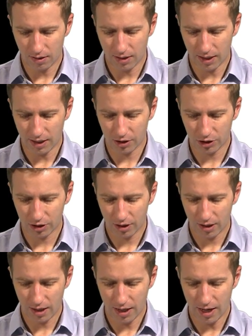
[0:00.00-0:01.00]
dash
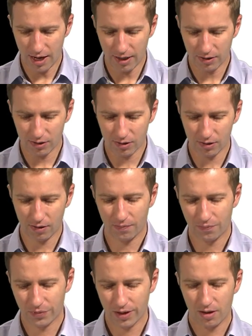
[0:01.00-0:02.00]
S
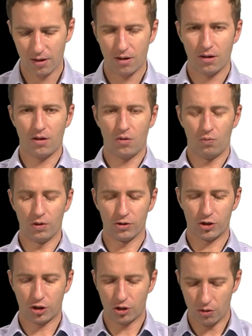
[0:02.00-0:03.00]
will
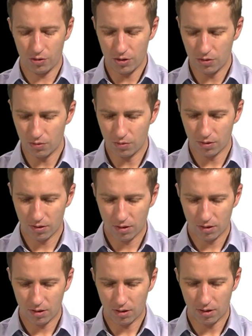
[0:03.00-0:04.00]
show you
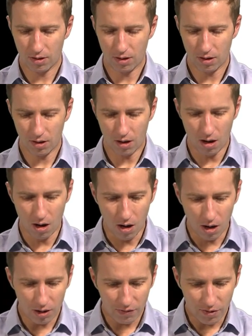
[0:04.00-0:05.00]

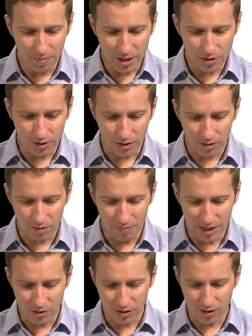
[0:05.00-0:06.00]
all of the
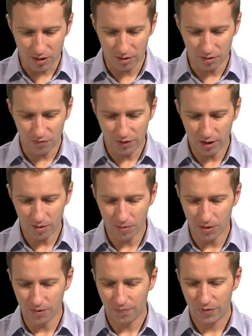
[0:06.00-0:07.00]
metrics that are
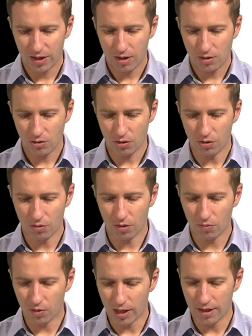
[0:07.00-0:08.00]
available. So you
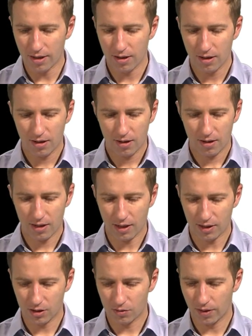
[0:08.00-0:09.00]
could run
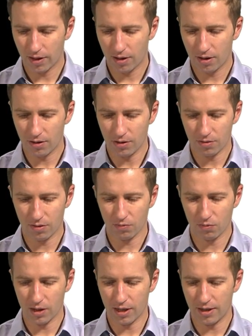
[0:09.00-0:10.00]
chi-square, you can
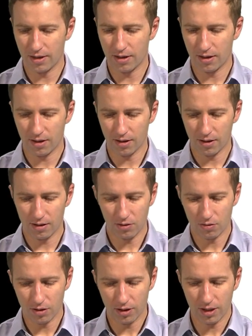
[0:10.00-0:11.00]
run
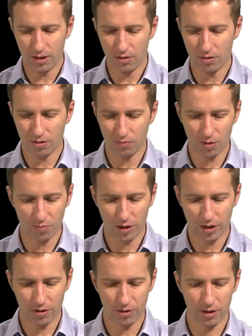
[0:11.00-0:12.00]
Euclidean, you can run
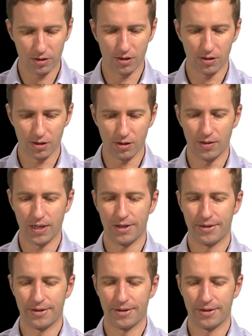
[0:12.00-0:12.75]
Bray-Curtis, and so on.